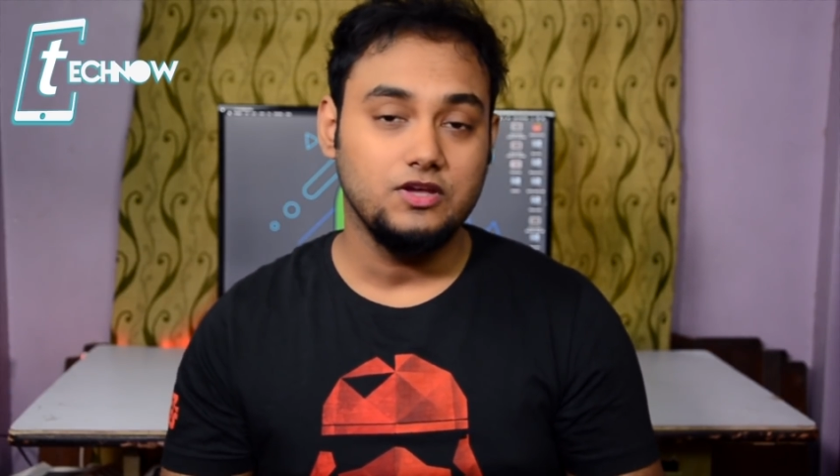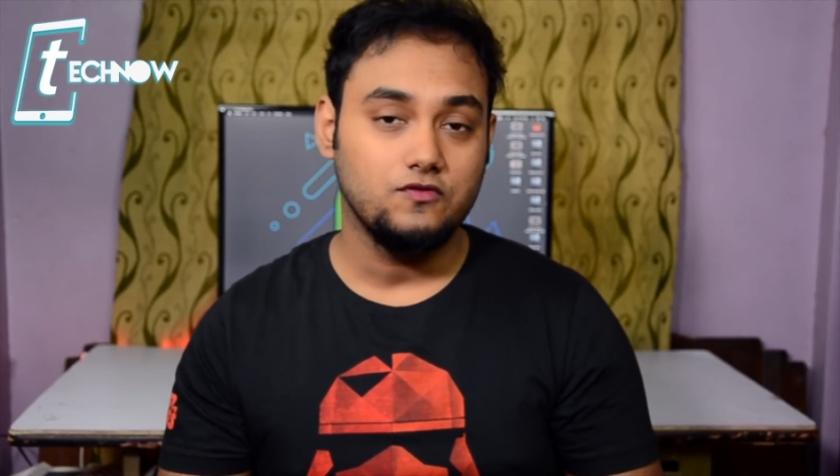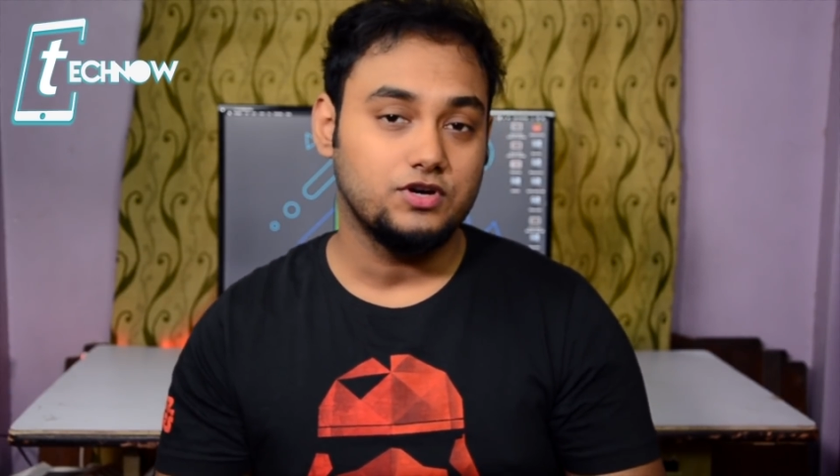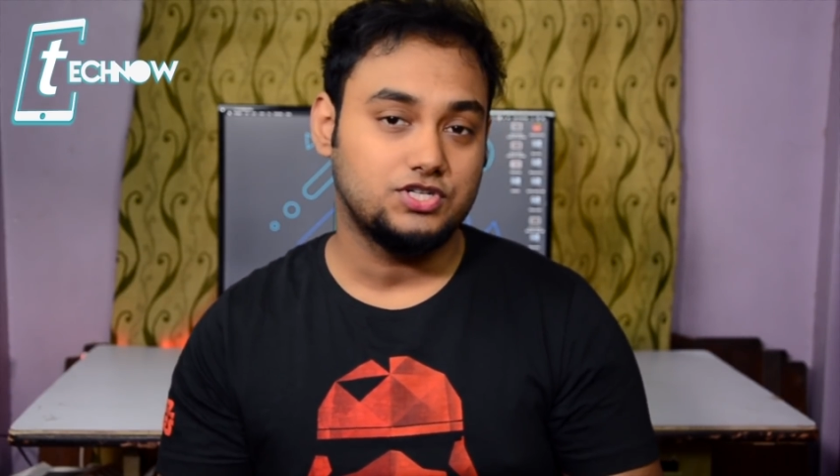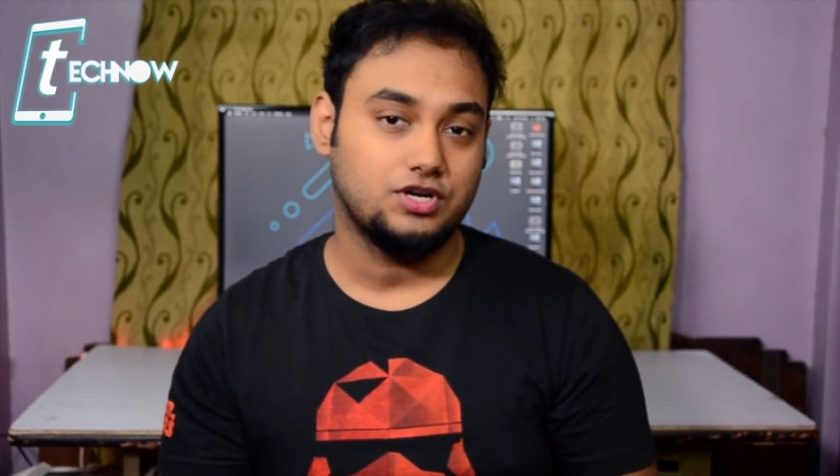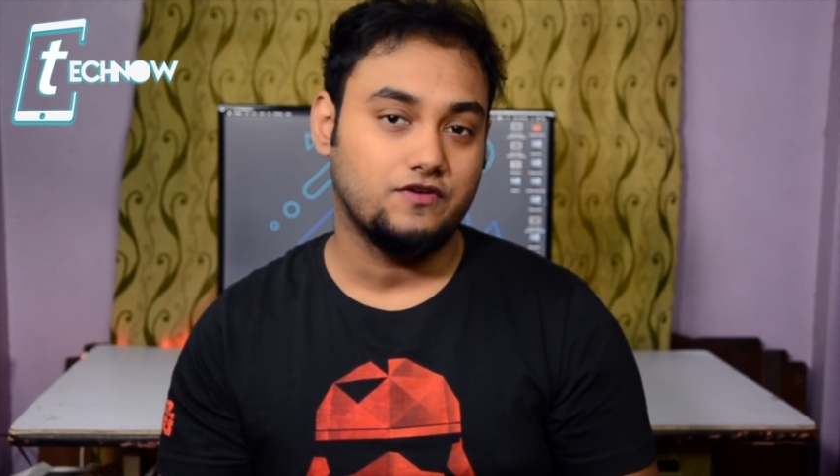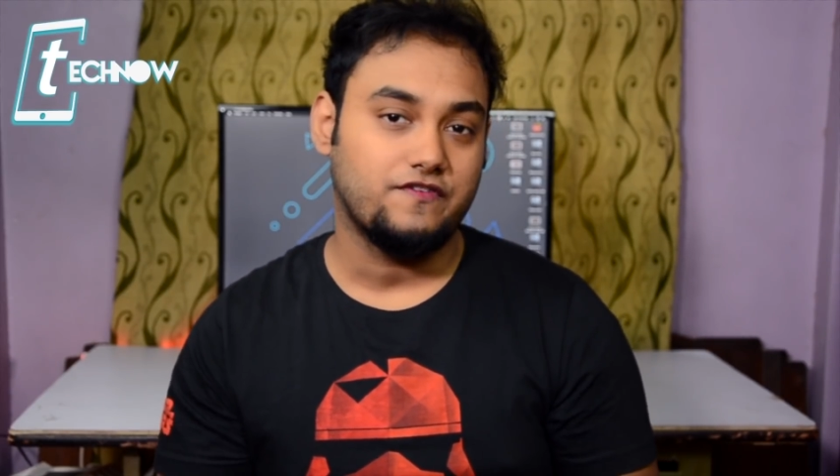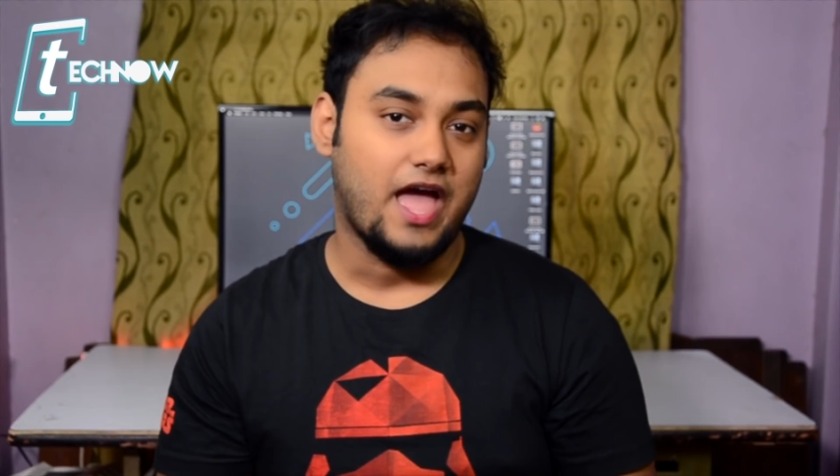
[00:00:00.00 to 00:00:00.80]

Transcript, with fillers: new version of